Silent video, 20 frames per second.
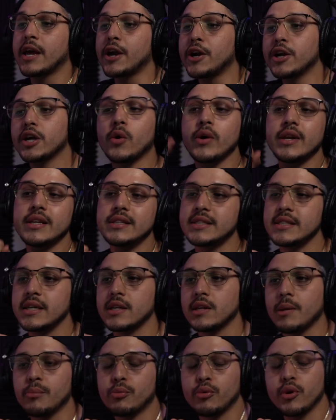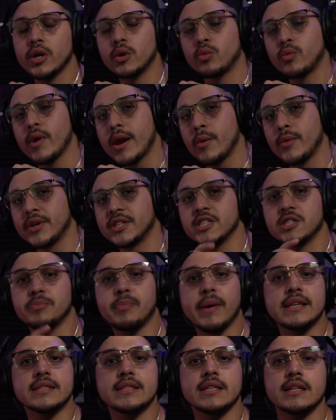here you're going to see a number in red, which is
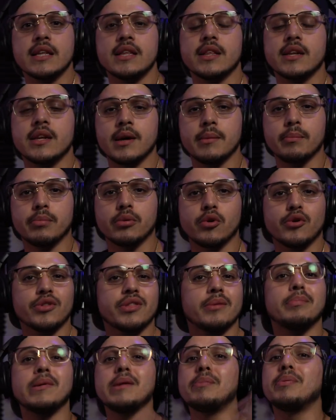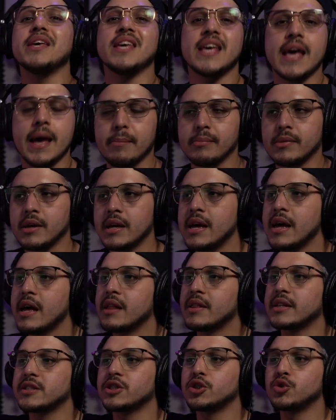basically the number or the BPM
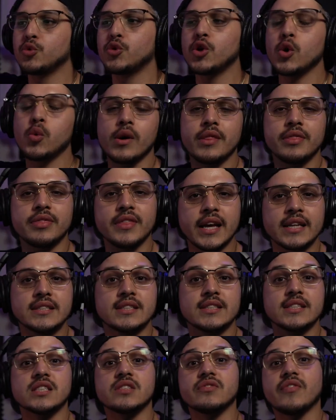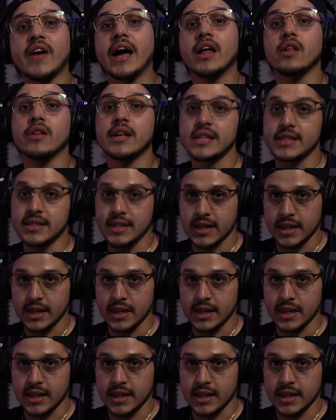that Studio One thinks this file is